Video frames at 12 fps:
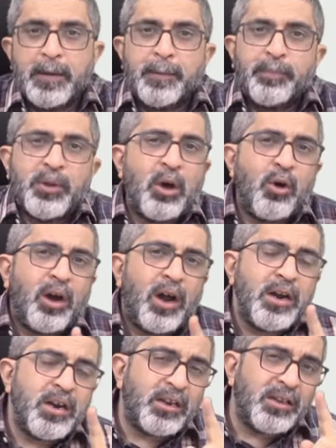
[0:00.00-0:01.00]
Now
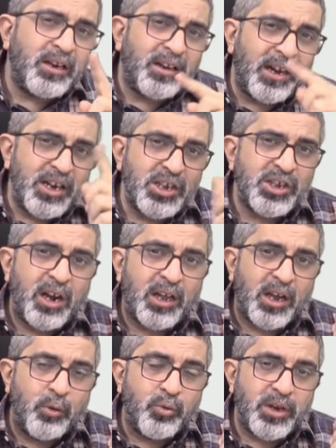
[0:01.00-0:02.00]
under the traditional
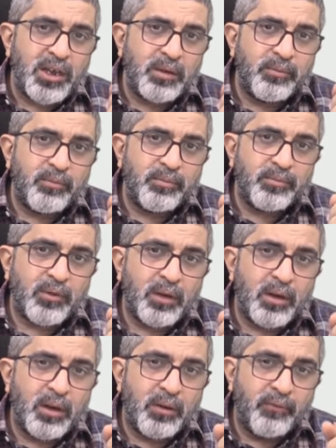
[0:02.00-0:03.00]
accounting,
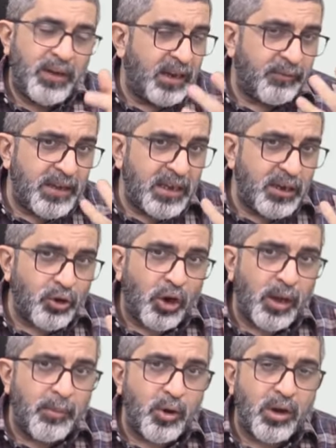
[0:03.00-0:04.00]
where we talk
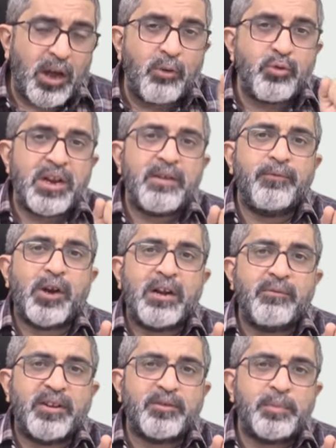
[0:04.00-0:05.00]
about accounting for
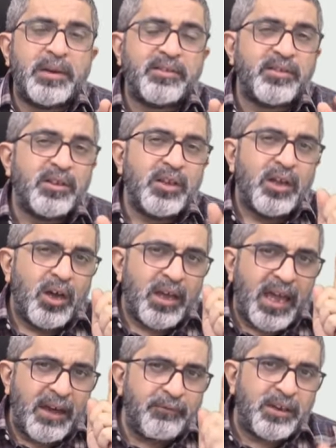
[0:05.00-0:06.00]
investments,
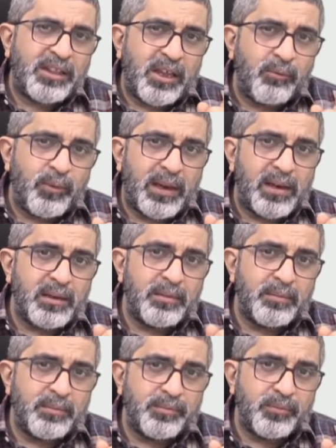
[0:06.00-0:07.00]
everything will
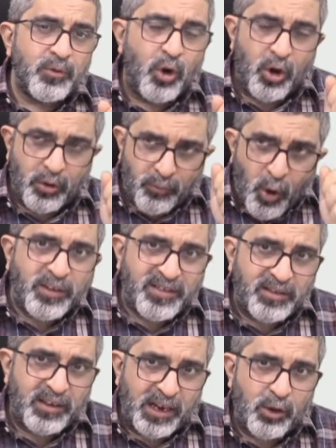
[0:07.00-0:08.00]
or
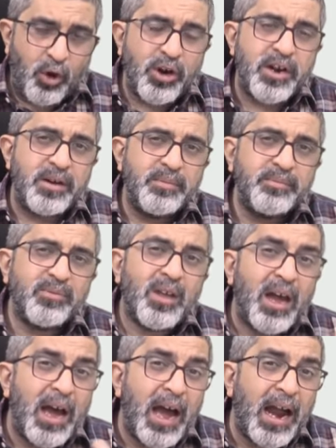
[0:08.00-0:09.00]
was recorded
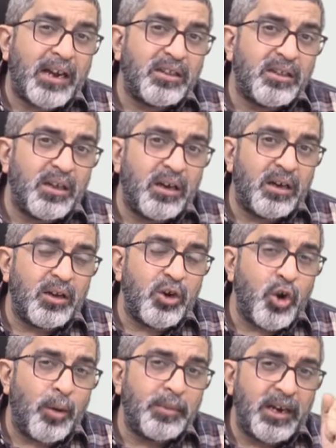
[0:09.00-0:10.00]
at the
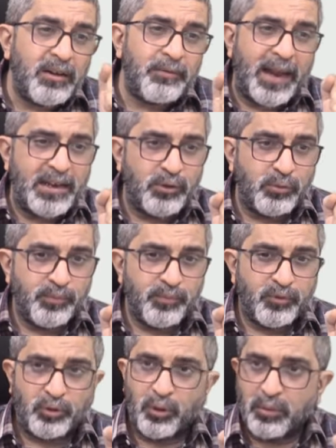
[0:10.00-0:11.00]
nominal value.
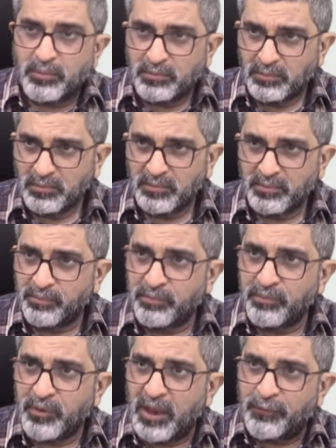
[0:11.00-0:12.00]
So
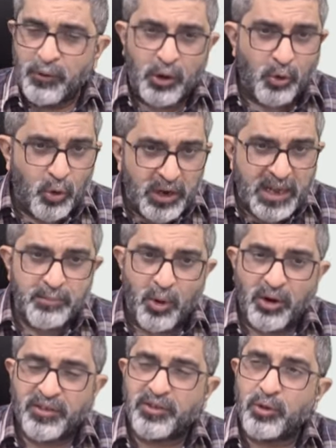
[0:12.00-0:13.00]
if you are holding
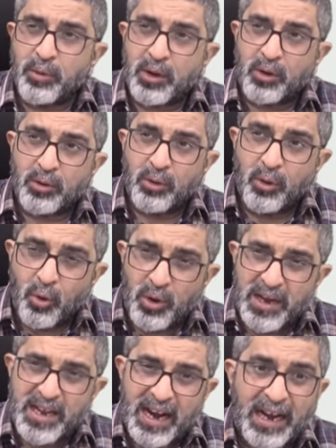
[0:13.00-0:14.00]
bonds, you are
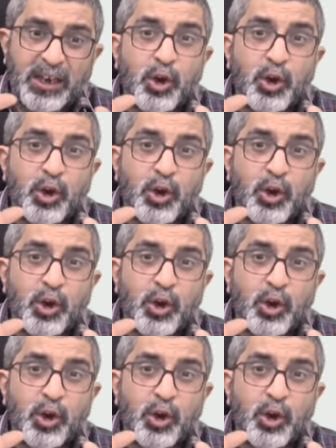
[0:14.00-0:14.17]
holding at